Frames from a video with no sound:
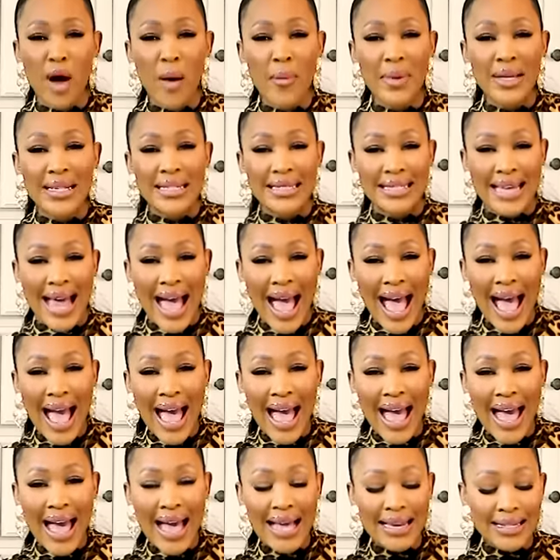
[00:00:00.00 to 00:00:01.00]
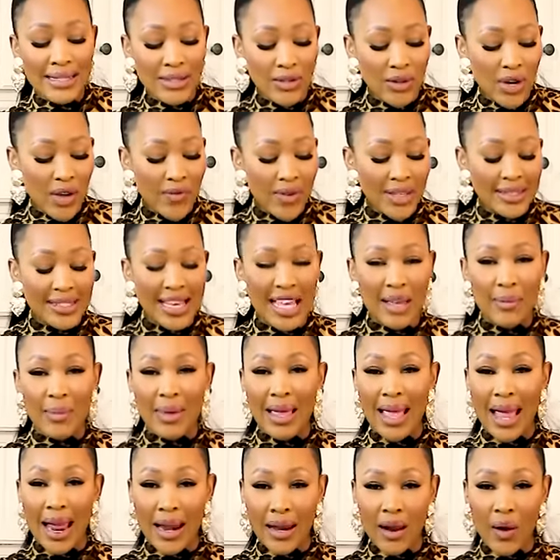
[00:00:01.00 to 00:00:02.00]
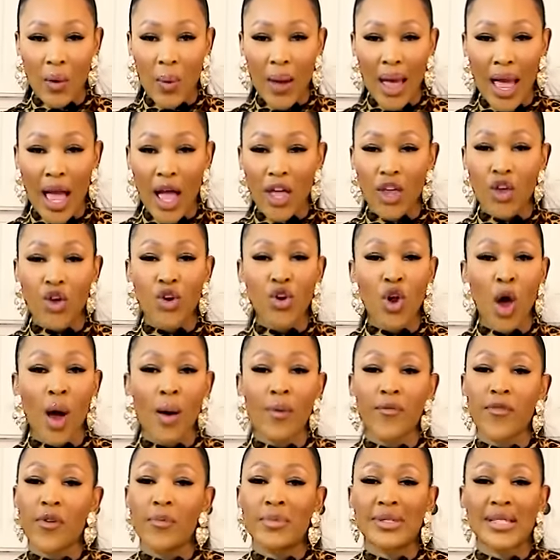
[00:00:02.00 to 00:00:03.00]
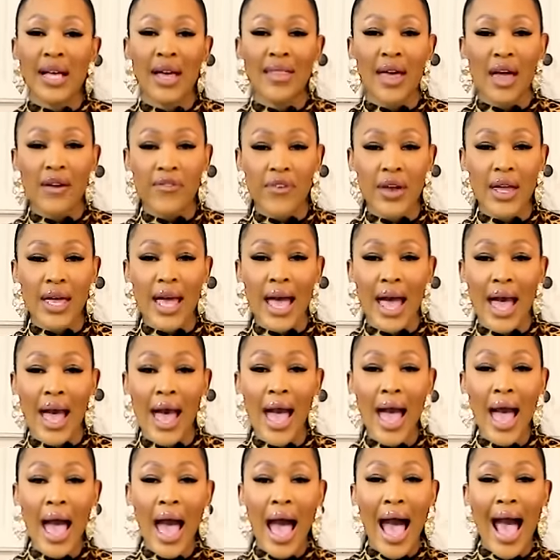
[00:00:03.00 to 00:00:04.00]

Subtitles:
mom and dad. You never take me anywhere. You know, I'm from South Africa.